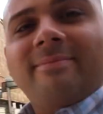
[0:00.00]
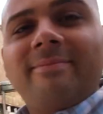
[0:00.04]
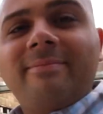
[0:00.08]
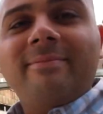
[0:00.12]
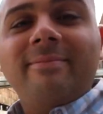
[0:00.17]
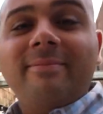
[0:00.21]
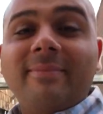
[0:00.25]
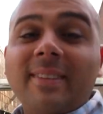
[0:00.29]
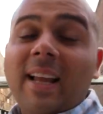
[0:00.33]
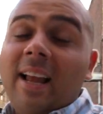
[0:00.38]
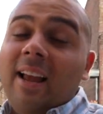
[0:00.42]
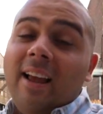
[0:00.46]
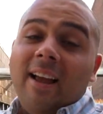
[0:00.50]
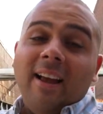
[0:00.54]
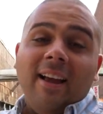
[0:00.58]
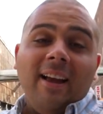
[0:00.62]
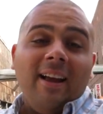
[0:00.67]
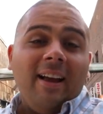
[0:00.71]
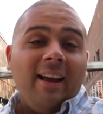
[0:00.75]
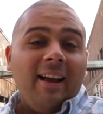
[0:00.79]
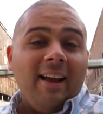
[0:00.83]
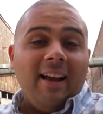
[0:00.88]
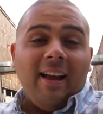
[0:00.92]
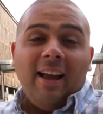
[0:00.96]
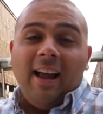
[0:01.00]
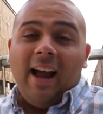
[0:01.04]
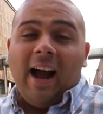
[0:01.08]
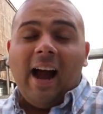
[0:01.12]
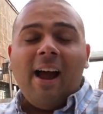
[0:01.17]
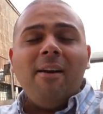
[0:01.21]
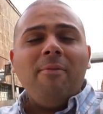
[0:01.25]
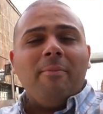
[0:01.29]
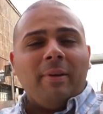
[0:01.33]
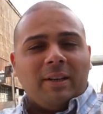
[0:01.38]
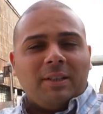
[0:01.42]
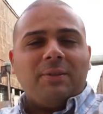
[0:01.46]
about that? Mixed feelings? I
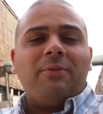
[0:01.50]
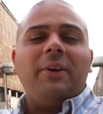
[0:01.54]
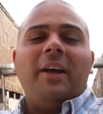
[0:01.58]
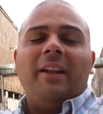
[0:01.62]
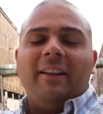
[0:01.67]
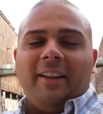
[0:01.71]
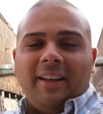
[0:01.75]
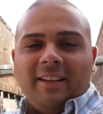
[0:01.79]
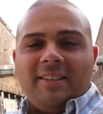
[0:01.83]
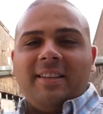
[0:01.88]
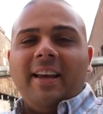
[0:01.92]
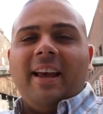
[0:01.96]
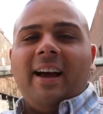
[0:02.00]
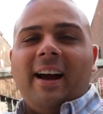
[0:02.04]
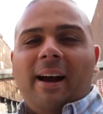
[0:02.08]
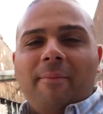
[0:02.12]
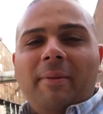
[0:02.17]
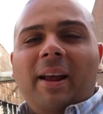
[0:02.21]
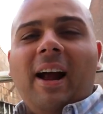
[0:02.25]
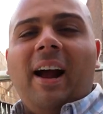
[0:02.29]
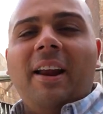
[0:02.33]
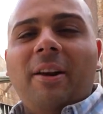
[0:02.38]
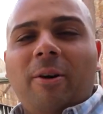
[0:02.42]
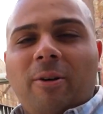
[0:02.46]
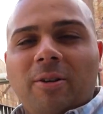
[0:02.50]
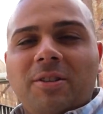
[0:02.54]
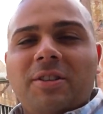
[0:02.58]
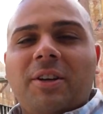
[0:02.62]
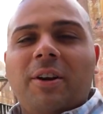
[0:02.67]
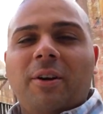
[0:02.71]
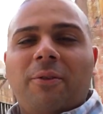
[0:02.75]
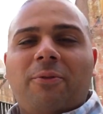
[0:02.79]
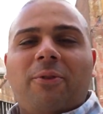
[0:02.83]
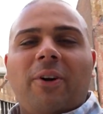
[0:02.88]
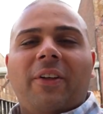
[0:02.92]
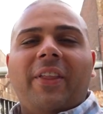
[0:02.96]
have mixed feelings, yeah. I mean, I know it's
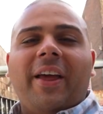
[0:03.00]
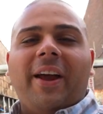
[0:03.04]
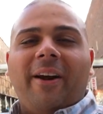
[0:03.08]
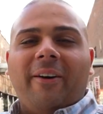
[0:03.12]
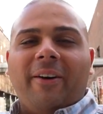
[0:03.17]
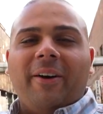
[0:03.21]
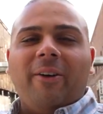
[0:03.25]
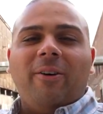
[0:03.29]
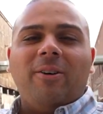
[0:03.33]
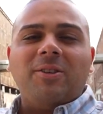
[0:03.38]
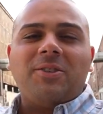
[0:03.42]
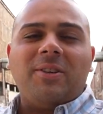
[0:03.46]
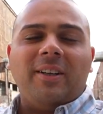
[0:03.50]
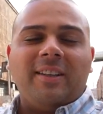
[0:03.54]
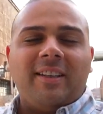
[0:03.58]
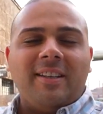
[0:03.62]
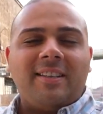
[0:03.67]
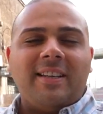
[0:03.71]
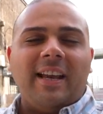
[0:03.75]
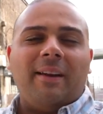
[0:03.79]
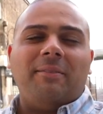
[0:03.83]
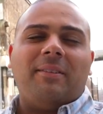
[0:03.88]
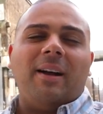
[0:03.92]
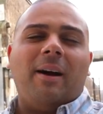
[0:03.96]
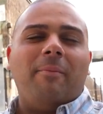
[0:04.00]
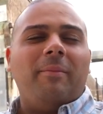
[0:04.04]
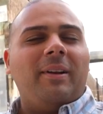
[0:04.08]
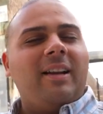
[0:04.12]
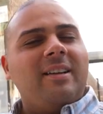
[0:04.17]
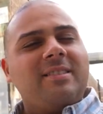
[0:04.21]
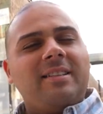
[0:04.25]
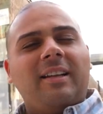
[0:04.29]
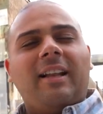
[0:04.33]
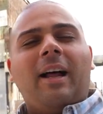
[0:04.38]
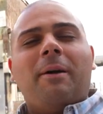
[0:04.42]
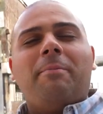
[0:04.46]
good for the area also at the same time, but
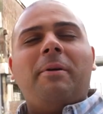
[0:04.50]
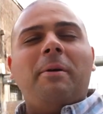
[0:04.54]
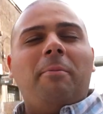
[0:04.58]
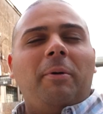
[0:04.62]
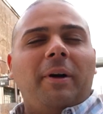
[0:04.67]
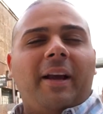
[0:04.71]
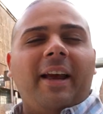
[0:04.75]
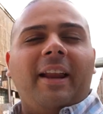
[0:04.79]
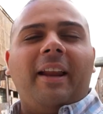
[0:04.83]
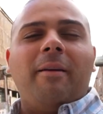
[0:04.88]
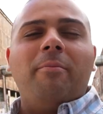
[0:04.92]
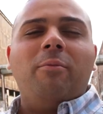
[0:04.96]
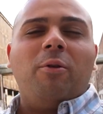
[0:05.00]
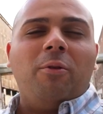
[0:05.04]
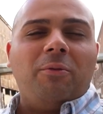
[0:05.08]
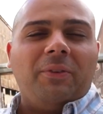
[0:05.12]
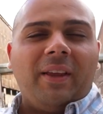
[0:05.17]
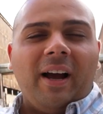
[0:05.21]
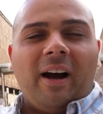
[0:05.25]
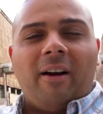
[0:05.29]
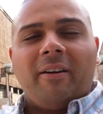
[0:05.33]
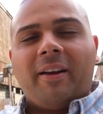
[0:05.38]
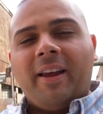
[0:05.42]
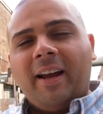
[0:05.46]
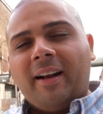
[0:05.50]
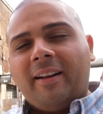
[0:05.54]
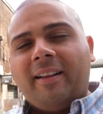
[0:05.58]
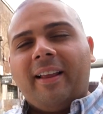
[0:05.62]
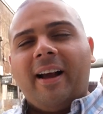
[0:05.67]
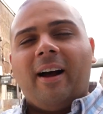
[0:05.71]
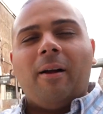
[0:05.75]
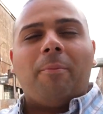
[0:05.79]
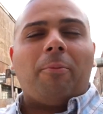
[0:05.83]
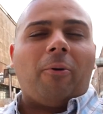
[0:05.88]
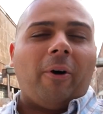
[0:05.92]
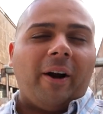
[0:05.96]
there's a lot of people getting moved out, kicked
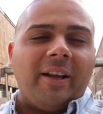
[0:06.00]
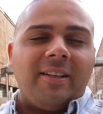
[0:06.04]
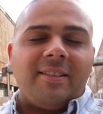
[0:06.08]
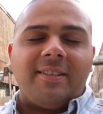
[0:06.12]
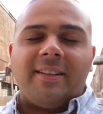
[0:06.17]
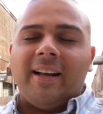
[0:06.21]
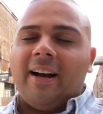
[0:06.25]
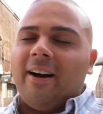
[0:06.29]
out, priced